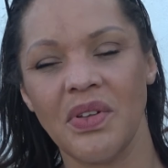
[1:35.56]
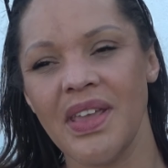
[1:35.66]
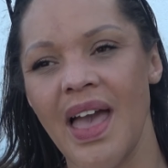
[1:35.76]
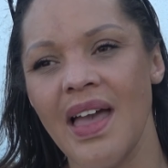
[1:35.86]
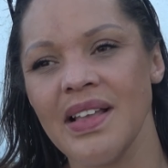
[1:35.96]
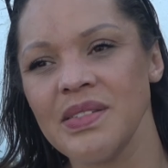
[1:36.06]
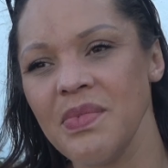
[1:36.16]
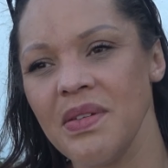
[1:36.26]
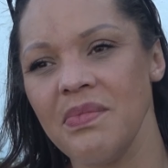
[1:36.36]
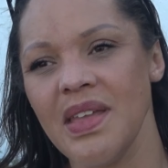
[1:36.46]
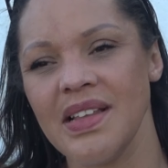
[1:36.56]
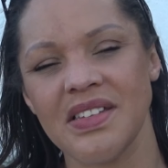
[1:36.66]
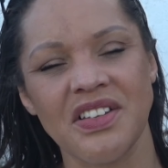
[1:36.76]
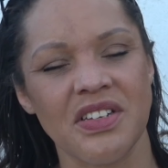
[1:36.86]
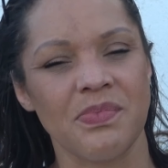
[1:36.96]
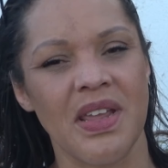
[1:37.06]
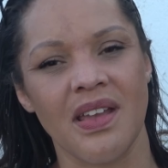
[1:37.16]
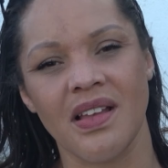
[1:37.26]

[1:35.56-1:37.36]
Well, yeah, it's me, me, it's not just me.